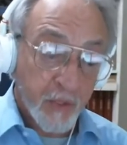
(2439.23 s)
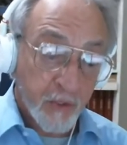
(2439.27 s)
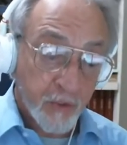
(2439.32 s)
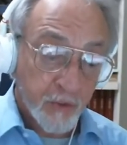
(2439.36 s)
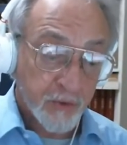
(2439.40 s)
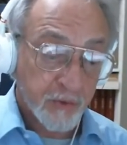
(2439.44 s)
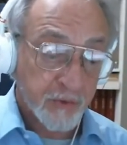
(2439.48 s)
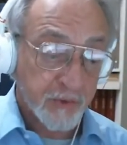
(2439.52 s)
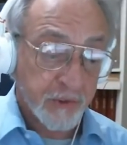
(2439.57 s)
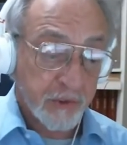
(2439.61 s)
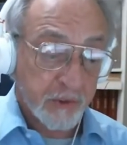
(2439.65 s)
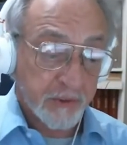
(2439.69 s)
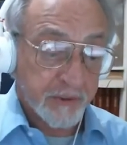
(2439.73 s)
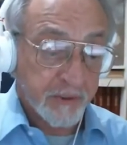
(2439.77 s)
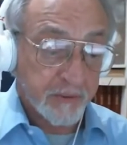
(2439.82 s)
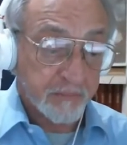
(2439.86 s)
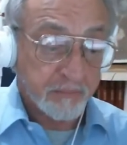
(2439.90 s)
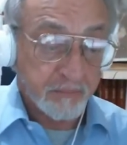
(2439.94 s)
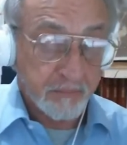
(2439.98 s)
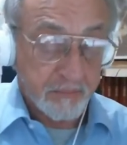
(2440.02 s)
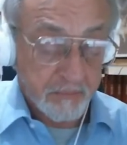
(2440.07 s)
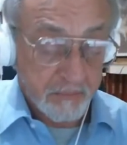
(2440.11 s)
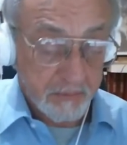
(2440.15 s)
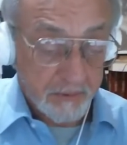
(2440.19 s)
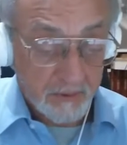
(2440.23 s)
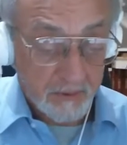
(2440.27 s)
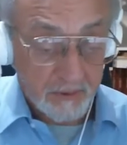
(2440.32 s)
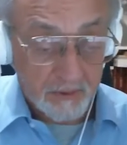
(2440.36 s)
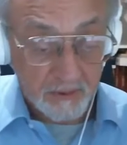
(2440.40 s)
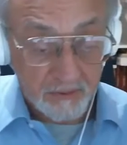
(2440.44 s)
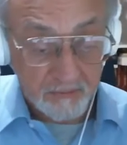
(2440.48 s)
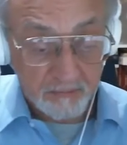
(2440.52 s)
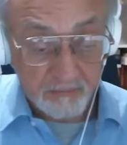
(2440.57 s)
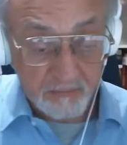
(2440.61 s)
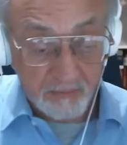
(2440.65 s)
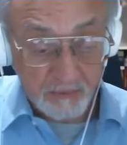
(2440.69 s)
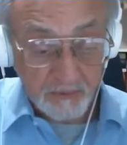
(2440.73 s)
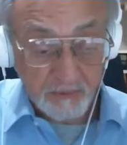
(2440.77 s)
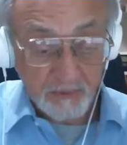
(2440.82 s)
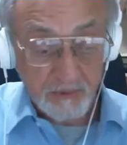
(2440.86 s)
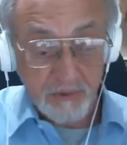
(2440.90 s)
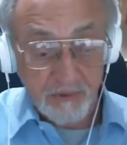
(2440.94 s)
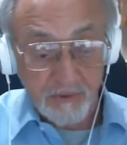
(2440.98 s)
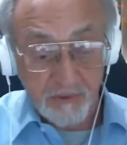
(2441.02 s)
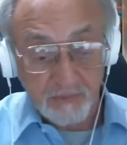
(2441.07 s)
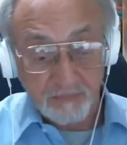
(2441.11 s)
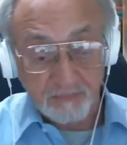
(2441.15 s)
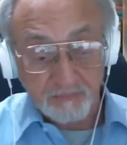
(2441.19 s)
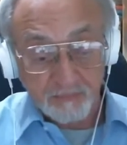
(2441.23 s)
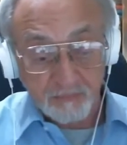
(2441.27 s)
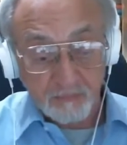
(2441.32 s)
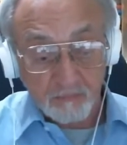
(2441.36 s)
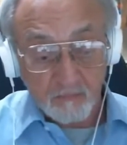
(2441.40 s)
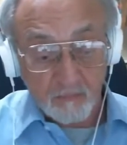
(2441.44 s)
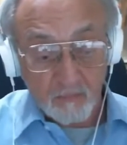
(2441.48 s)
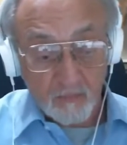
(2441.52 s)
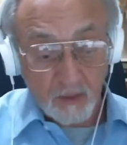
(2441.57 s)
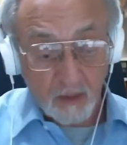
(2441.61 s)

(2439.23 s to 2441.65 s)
Usually in, in Buddhism,